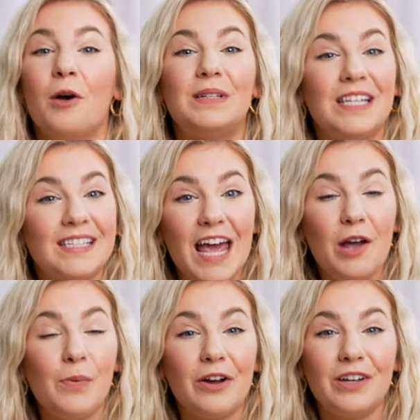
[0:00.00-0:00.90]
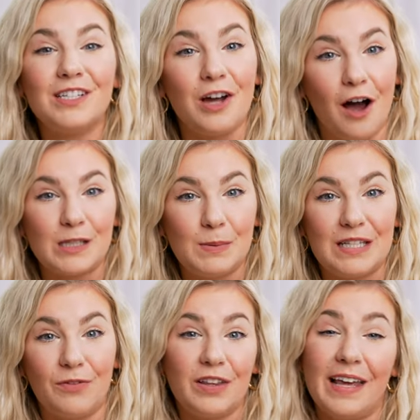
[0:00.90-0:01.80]
But today we are gonna talk
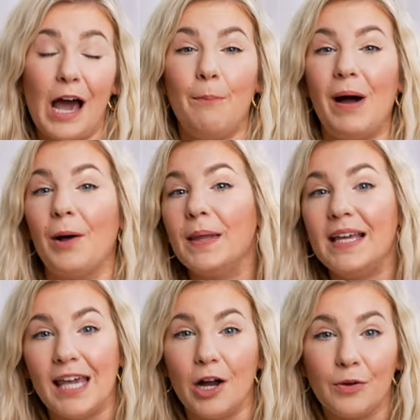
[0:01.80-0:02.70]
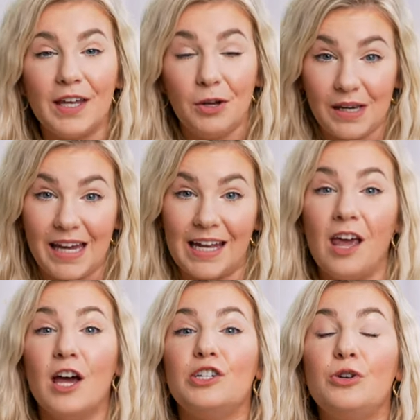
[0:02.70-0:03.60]
specifically about the gear that you need
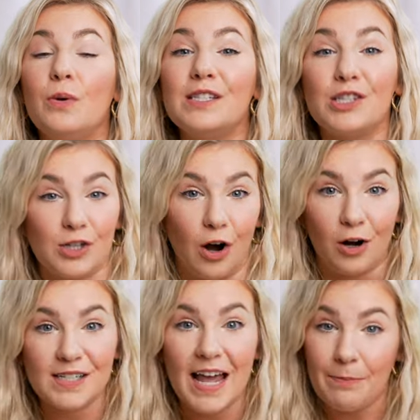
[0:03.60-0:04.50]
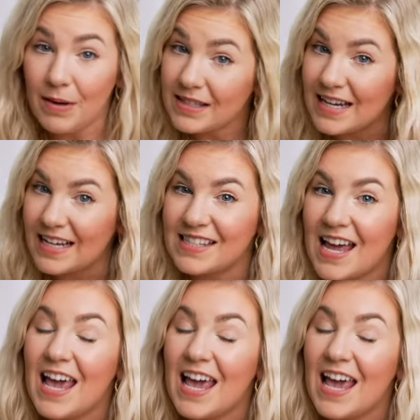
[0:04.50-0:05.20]
to start a business,